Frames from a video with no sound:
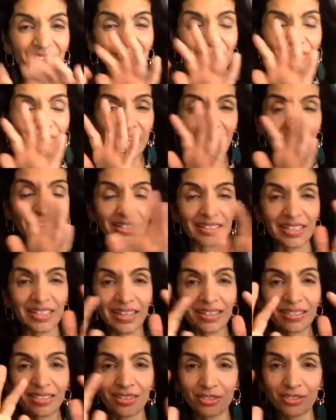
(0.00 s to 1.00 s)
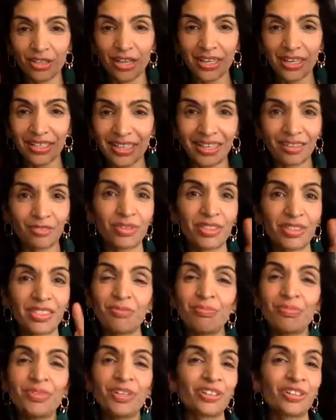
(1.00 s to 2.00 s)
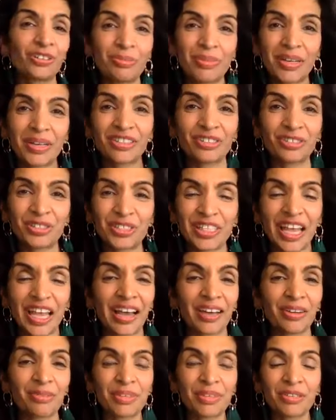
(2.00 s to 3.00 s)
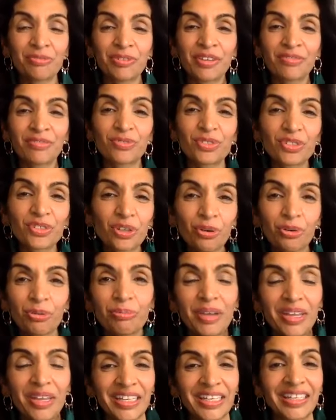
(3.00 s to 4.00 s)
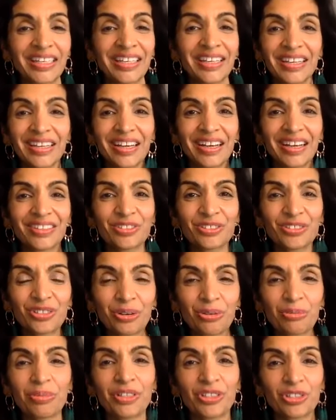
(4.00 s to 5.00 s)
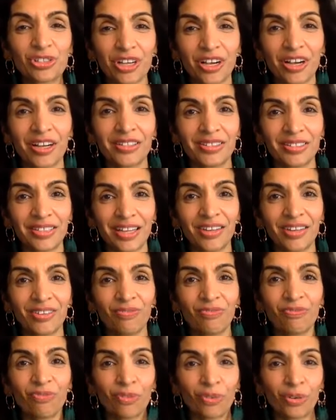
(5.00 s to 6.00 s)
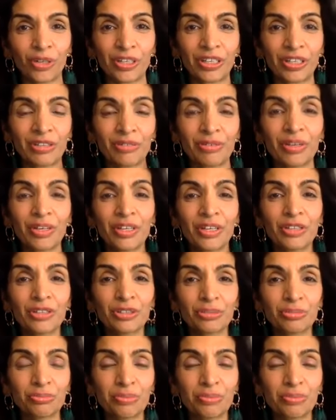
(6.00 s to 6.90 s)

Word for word: that and there again within miracle makers academy we have so many so much content for you to